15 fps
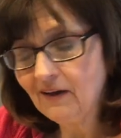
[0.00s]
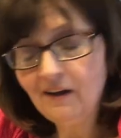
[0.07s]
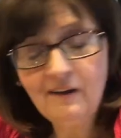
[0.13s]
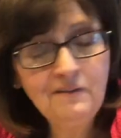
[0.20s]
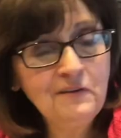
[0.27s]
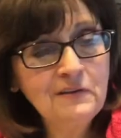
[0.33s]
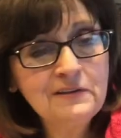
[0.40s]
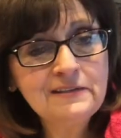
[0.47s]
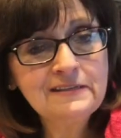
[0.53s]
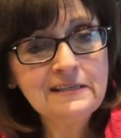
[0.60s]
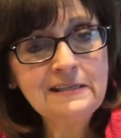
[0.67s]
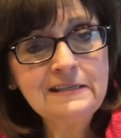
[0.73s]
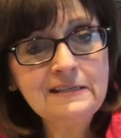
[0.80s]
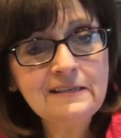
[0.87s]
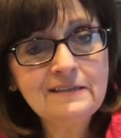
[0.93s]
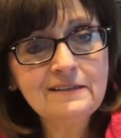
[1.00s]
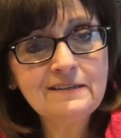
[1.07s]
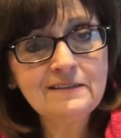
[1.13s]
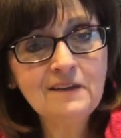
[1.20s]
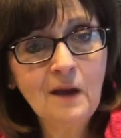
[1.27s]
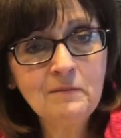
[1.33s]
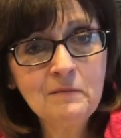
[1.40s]
If you're a seasoned
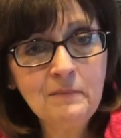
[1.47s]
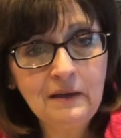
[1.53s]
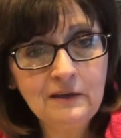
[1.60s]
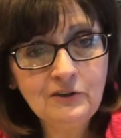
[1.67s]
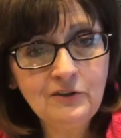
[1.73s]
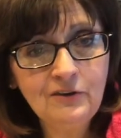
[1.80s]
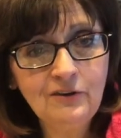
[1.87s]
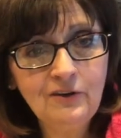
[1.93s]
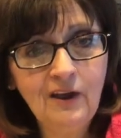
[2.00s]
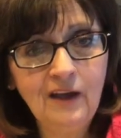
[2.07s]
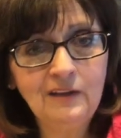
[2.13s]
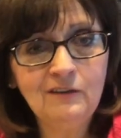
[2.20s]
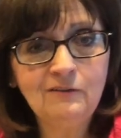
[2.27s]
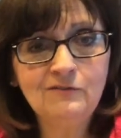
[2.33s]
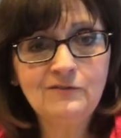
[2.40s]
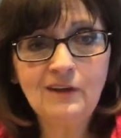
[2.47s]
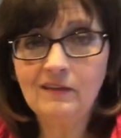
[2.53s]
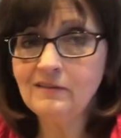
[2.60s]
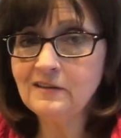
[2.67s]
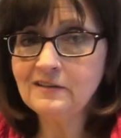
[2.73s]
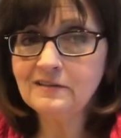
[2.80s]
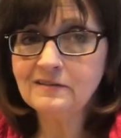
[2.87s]
diamond painter and you've done
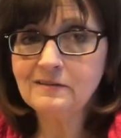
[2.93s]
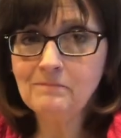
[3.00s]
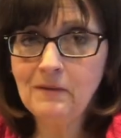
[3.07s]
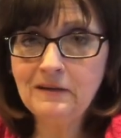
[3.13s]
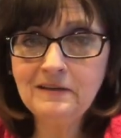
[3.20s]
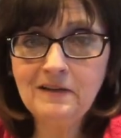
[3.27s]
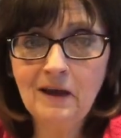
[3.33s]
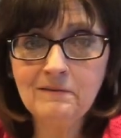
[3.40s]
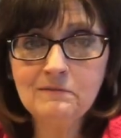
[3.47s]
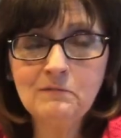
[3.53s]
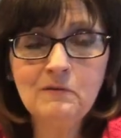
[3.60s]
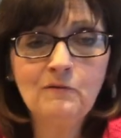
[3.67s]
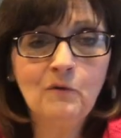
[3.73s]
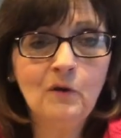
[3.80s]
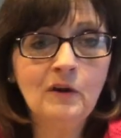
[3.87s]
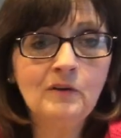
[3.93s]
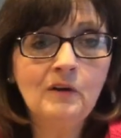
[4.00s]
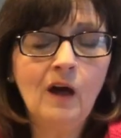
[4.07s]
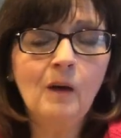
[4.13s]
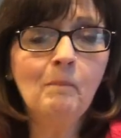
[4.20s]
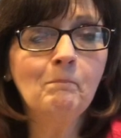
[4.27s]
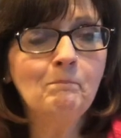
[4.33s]
this many times before,
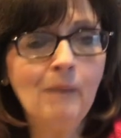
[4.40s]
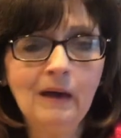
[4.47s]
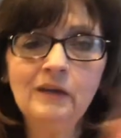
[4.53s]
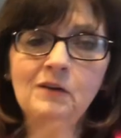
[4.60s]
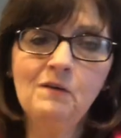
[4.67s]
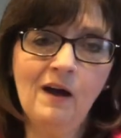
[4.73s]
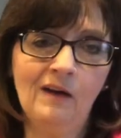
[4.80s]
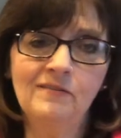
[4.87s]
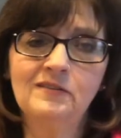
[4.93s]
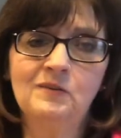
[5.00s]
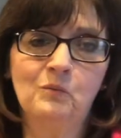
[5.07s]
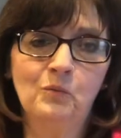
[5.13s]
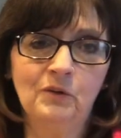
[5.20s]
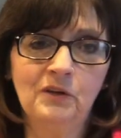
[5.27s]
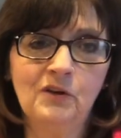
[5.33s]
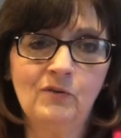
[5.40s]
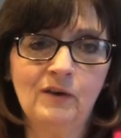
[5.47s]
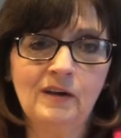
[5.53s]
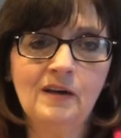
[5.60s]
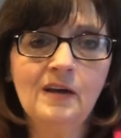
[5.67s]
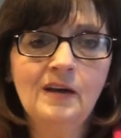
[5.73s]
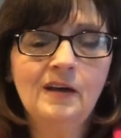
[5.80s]
I'll bet you have some really
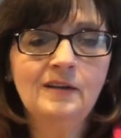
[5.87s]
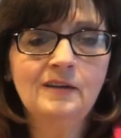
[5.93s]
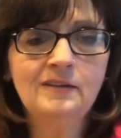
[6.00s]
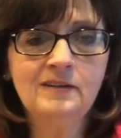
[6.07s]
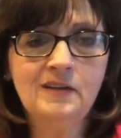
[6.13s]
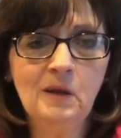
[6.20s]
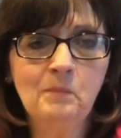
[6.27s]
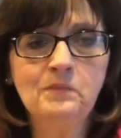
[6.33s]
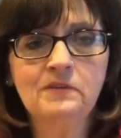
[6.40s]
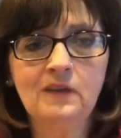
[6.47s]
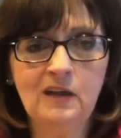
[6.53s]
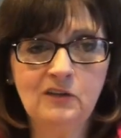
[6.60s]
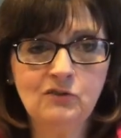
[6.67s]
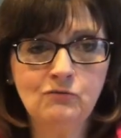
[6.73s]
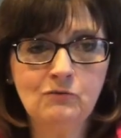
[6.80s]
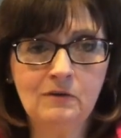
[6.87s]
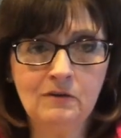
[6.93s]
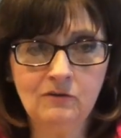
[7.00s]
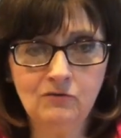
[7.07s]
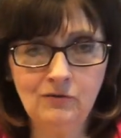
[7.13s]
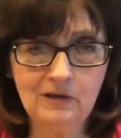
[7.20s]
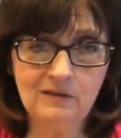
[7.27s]
great tips and
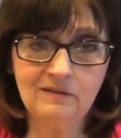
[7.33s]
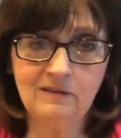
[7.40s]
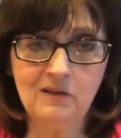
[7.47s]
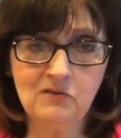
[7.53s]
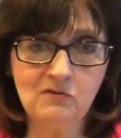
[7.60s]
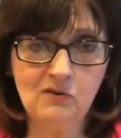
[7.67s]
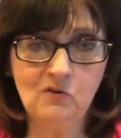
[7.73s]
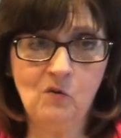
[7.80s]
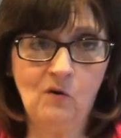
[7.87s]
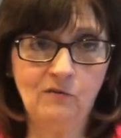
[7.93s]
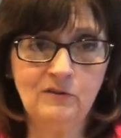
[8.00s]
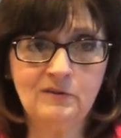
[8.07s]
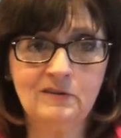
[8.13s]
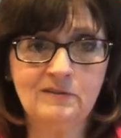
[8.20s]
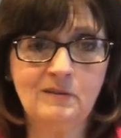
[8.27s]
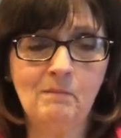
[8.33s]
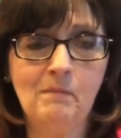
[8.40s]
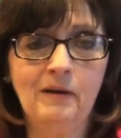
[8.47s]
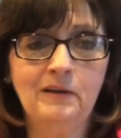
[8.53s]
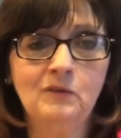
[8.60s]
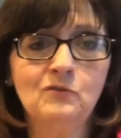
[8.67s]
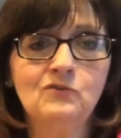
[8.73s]
tricks that you could offer to
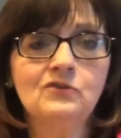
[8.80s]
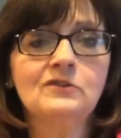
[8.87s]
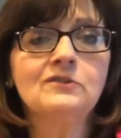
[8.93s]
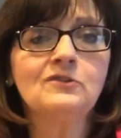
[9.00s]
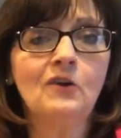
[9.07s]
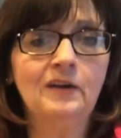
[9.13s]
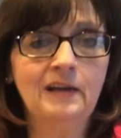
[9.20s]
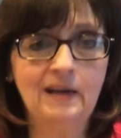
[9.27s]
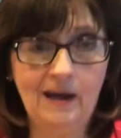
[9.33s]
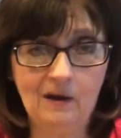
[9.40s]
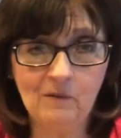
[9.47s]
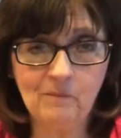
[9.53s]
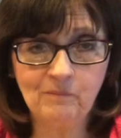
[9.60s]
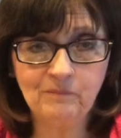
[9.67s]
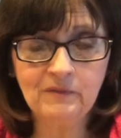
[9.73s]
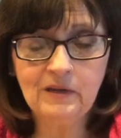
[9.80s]
somebody who's just starting out.